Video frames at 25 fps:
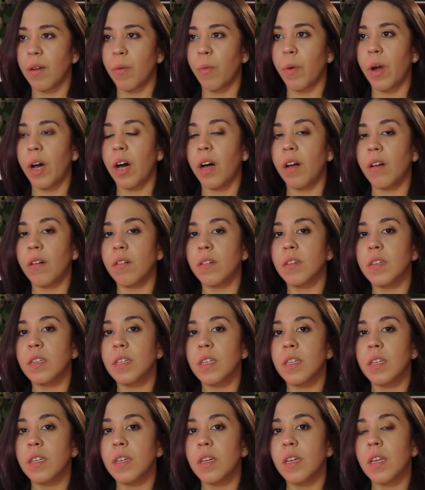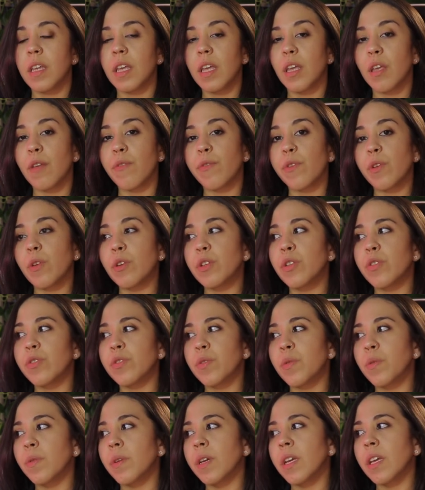Well, if you're
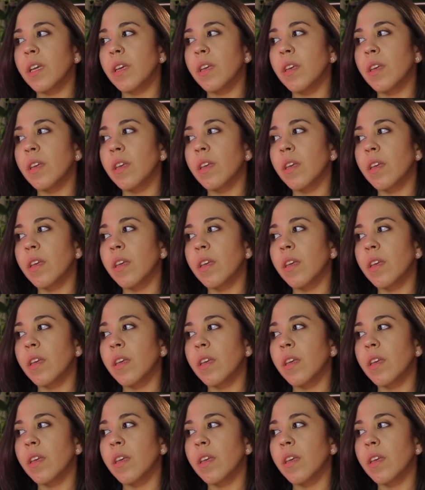doing